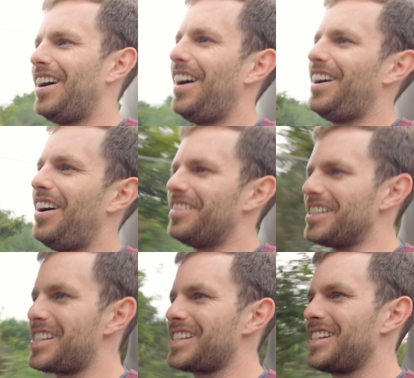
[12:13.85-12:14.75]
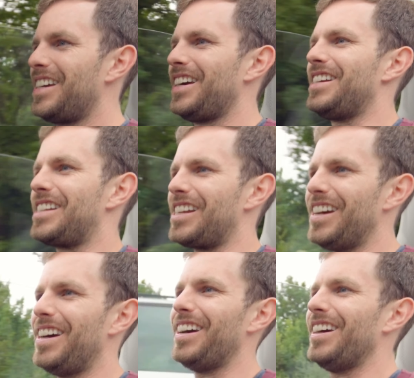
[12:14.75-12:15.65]
oh, it's
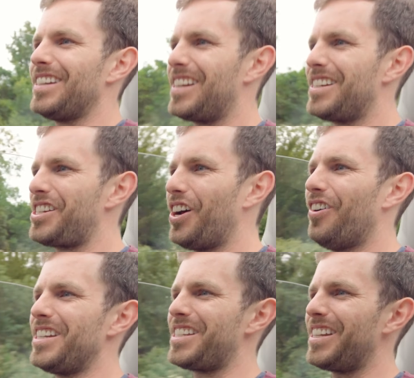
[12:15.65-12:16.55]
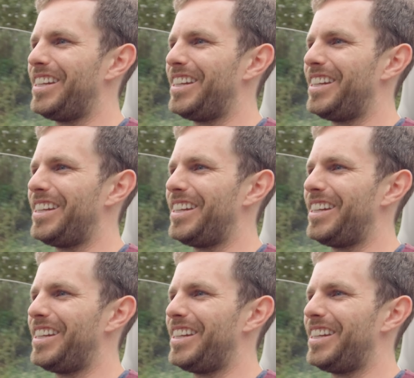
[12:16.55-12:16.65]
a joy to